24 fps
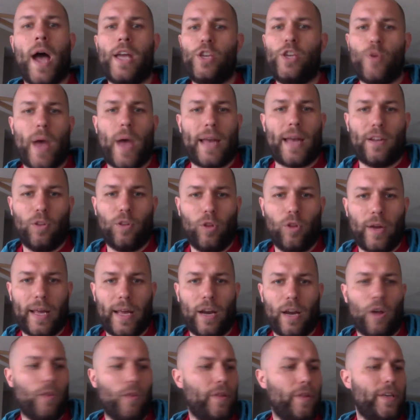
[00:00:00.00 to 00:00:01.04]
you had to look at
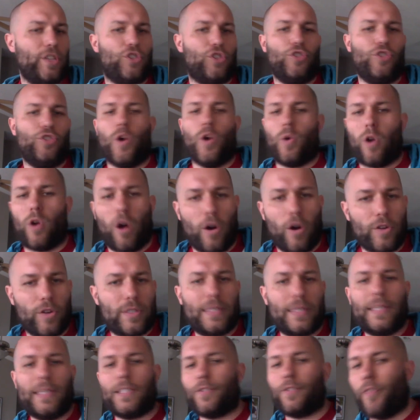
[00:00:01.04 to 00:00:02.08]
all these note cards,
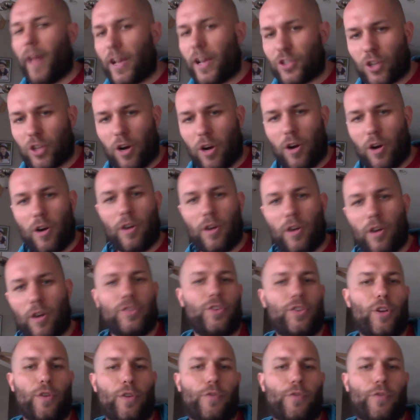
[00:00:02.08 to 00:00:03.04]
these flashcards,